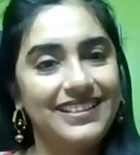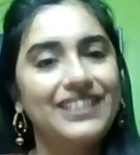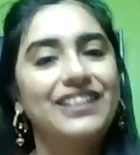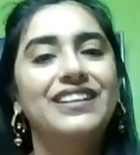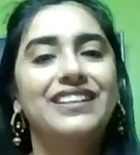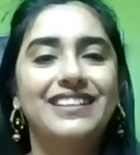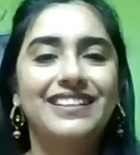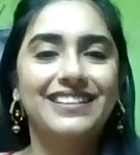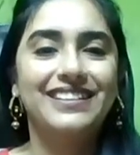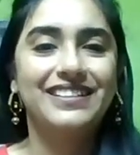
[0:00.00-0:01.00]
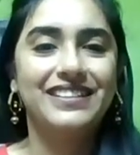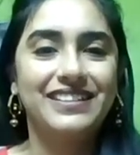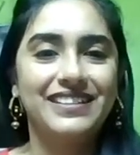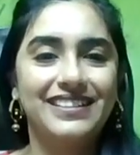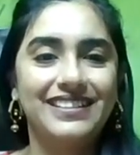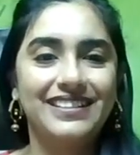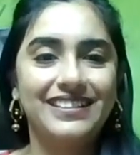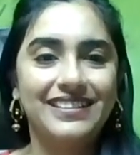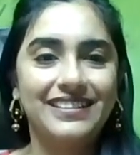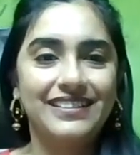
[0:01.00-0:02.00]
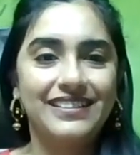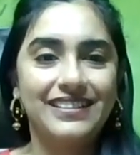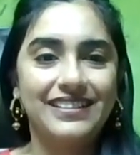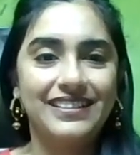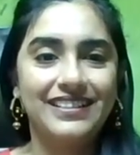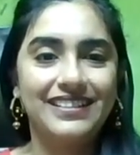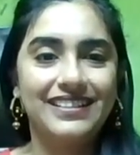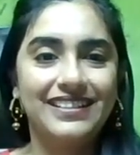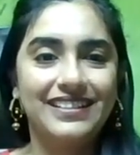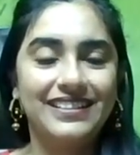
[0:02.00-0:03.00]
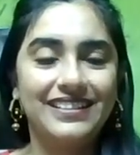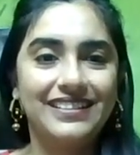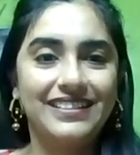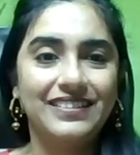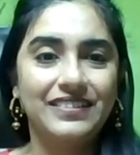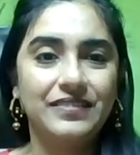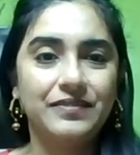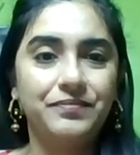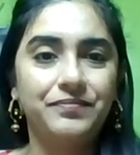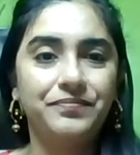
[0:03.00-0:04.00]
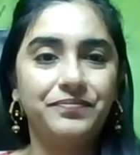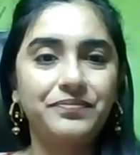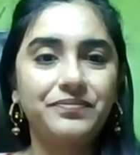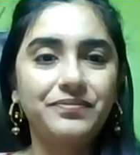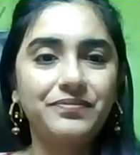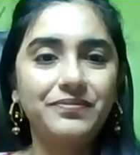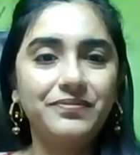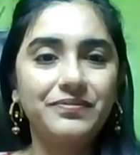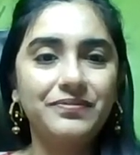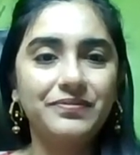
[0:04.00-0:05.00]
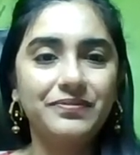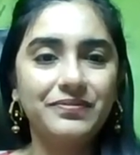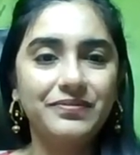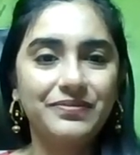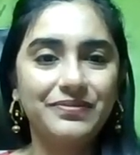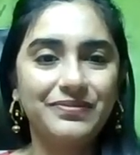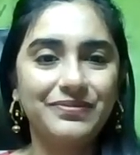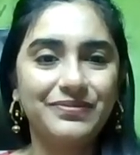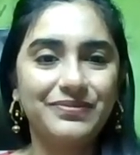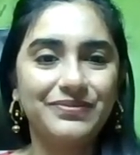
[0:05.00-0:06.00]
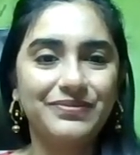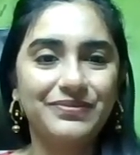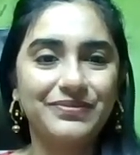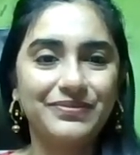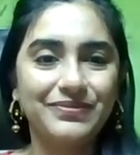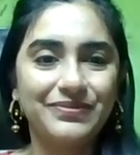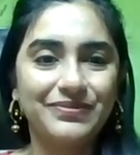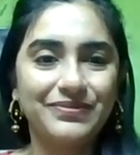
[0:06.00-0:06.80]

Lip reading: (not speaking)